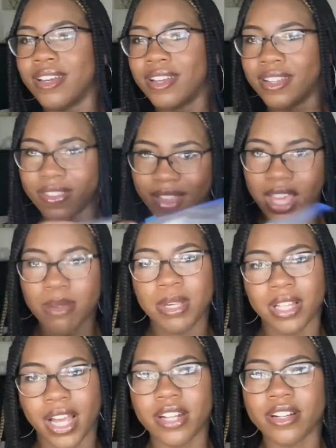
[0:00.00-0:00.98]
Thank me
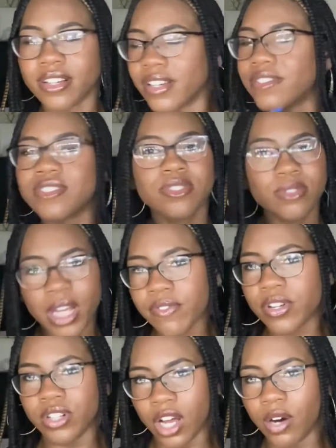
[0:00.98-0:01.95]
later, because you
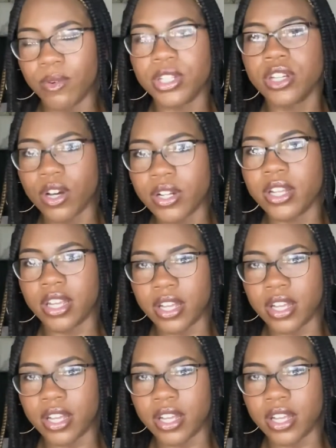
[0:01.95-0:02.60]
never know when you're gonna need a